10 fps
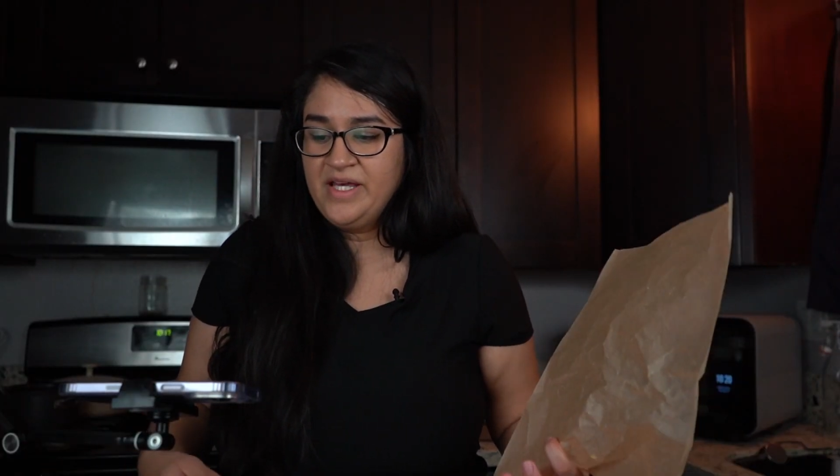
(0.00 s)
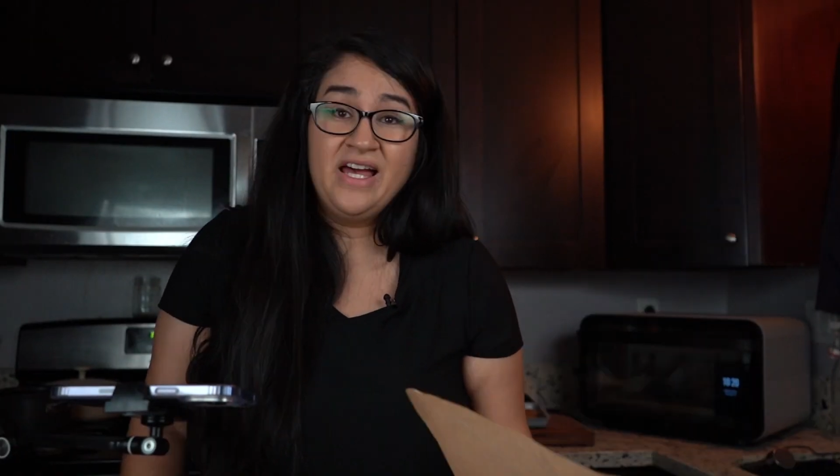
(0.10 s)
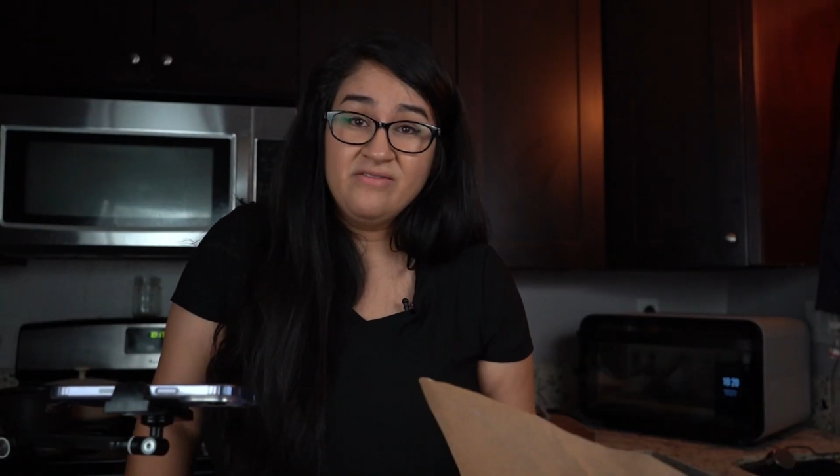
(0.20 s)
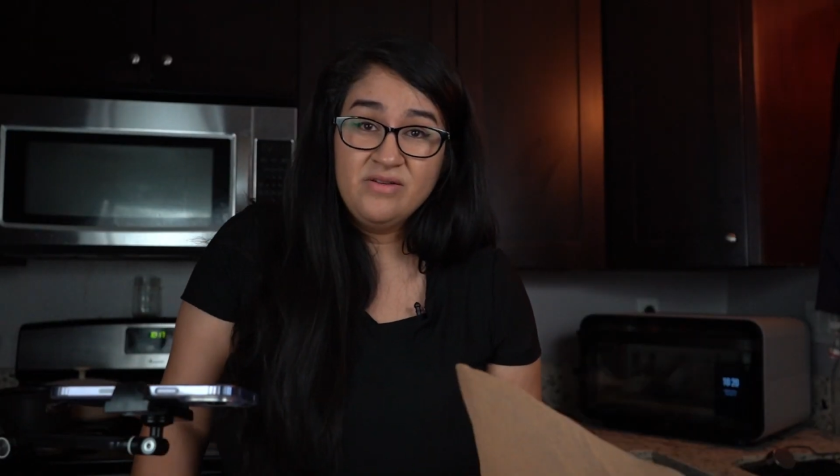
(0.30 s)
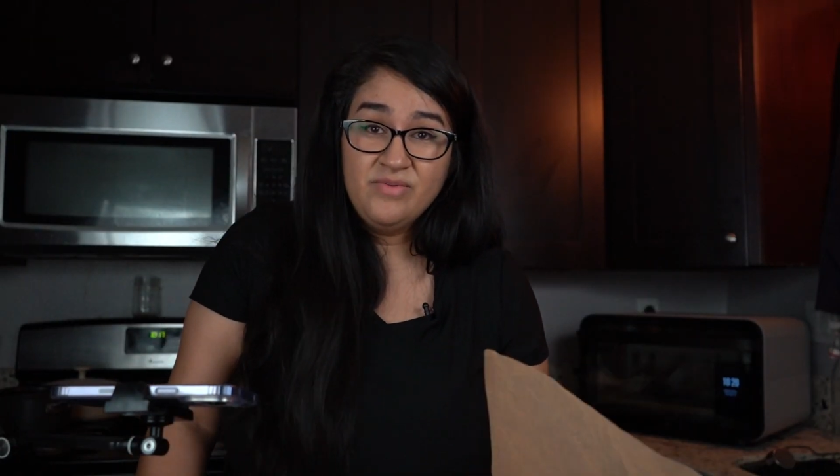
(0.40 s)

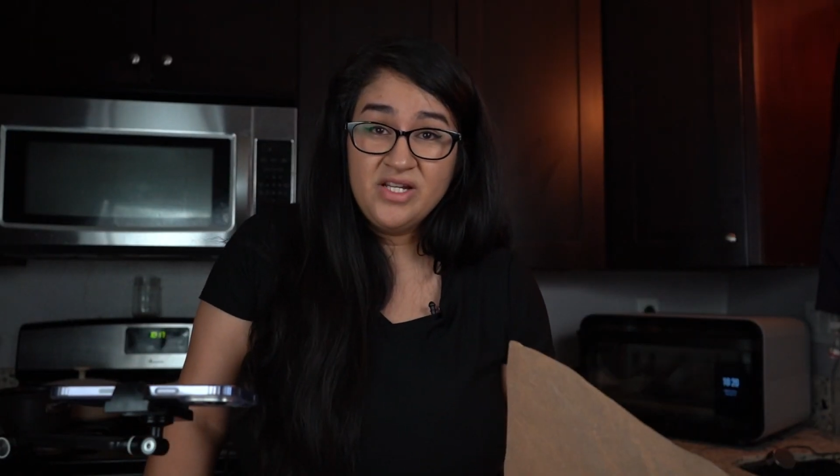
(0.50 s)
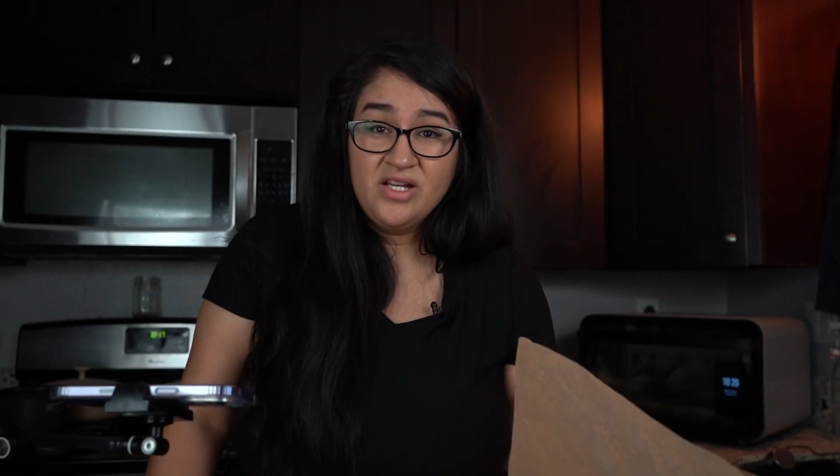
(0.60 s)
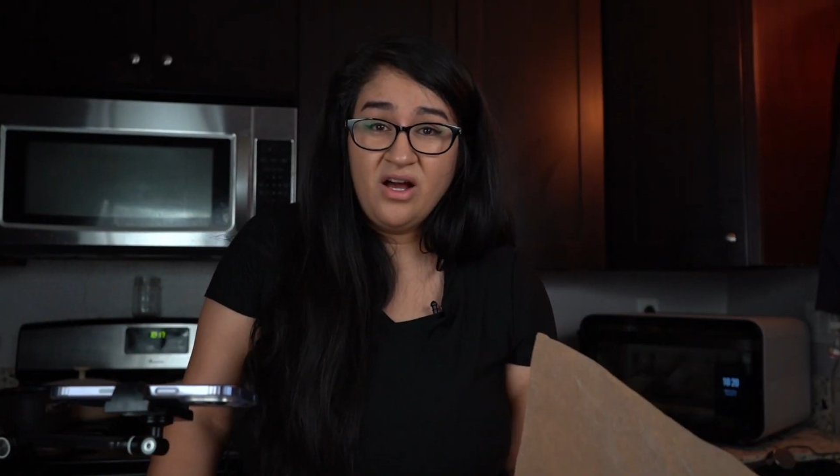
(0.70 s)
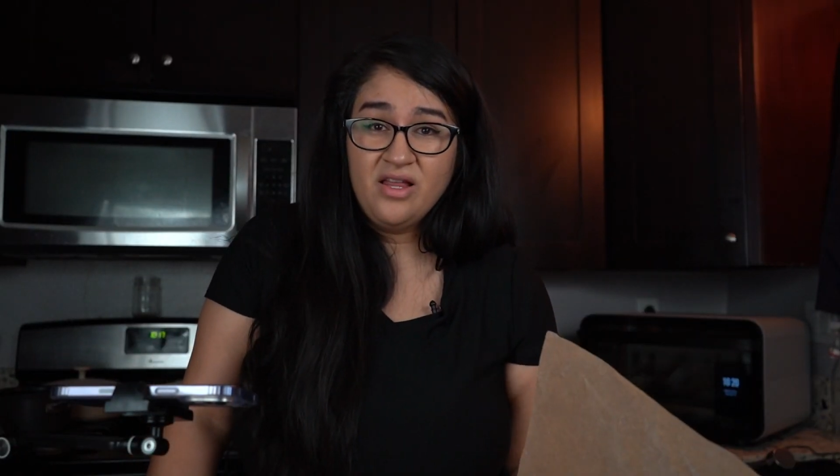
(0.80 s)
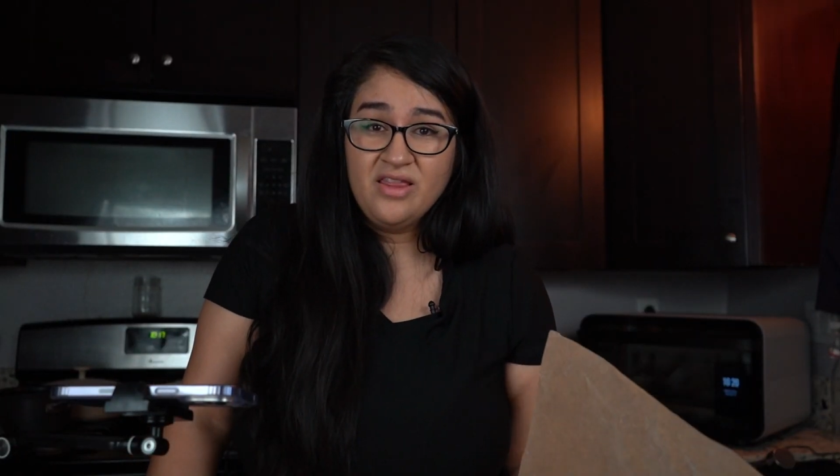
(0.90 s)
Everybody
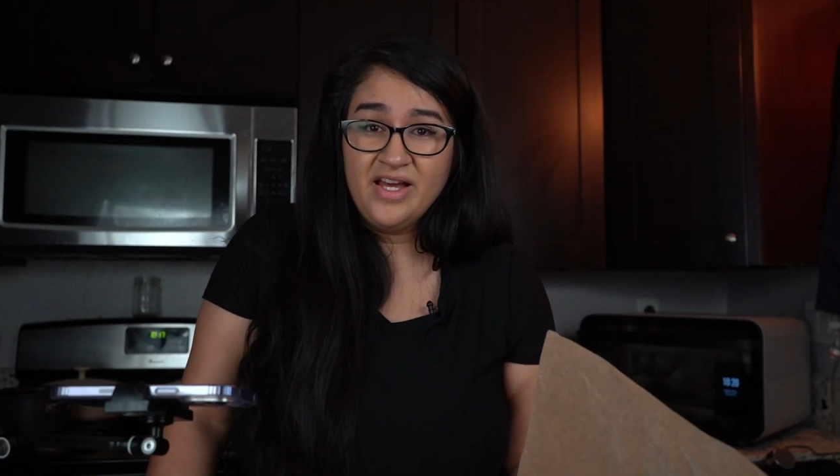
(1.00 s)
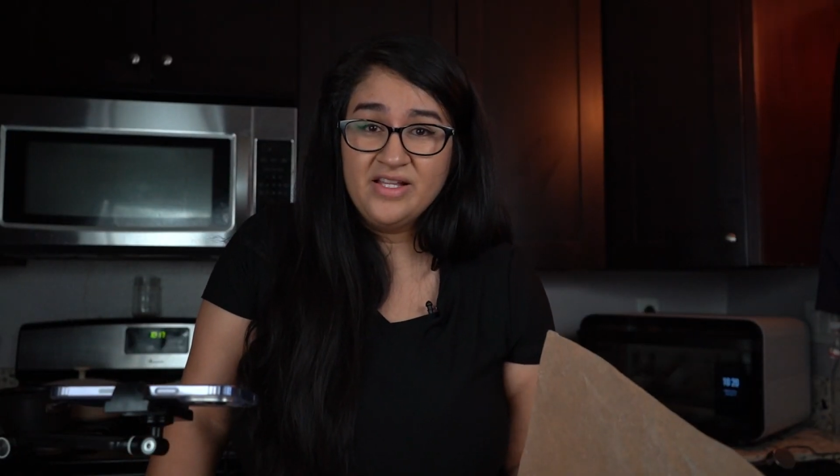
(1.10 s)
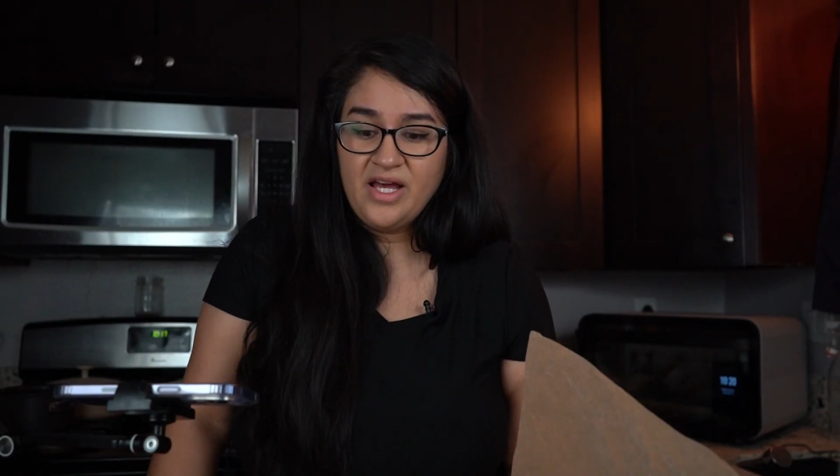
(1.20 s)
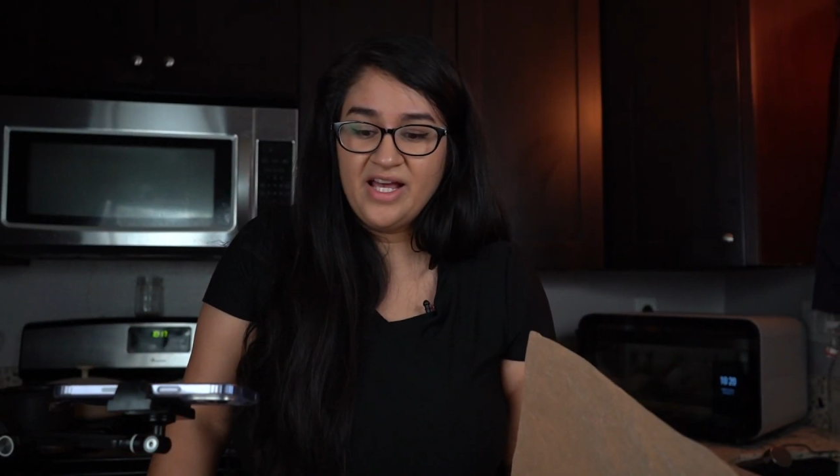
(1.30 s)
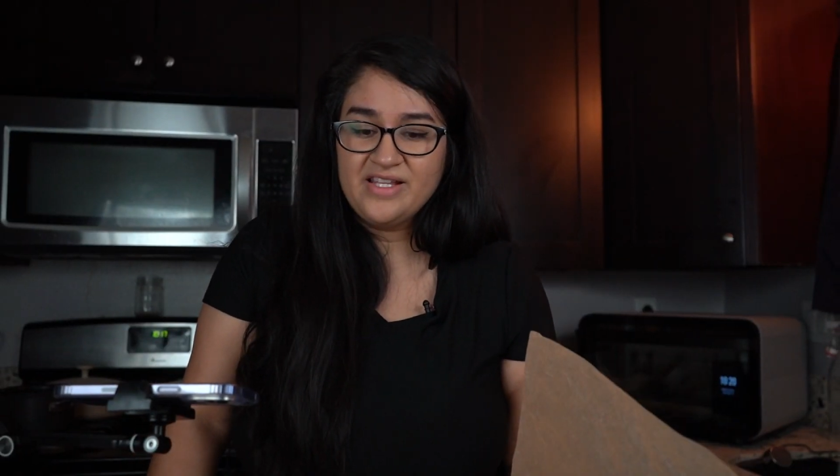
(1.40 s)
online
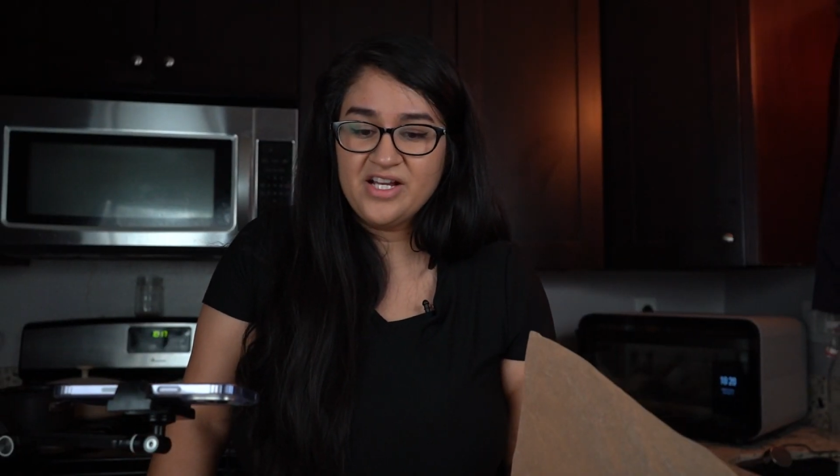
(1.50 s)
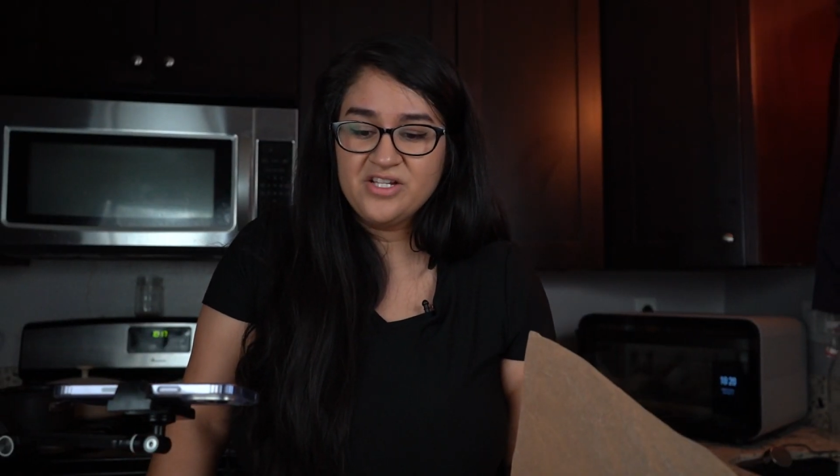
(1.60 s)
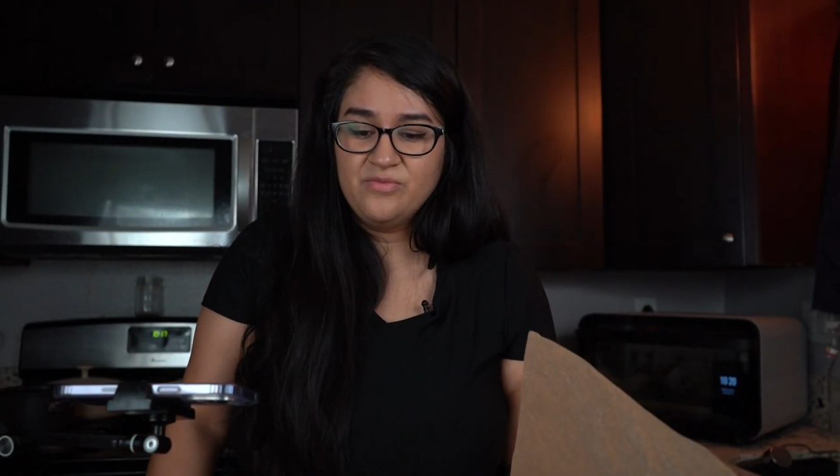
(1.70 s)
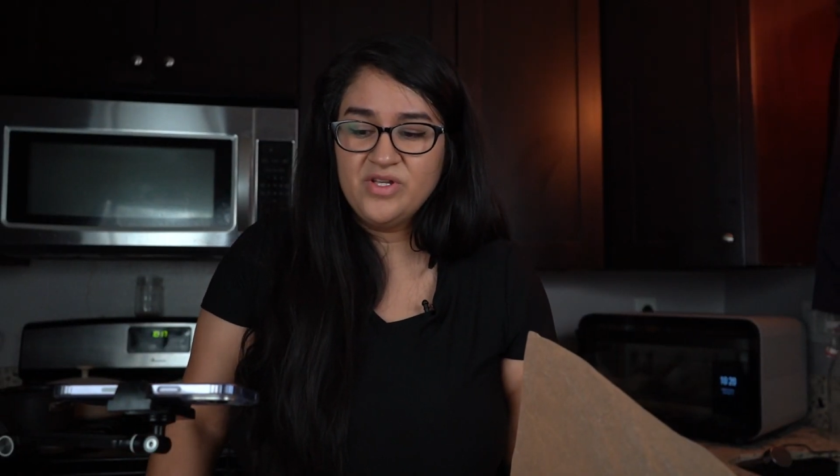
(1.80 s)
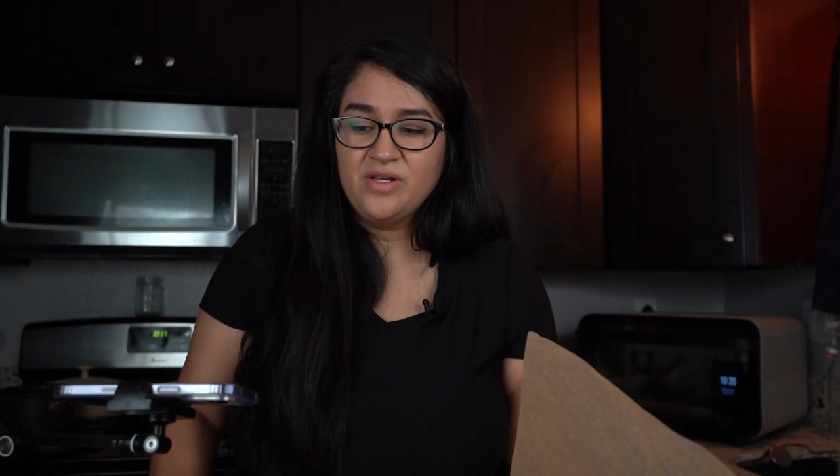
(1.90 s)
has actually been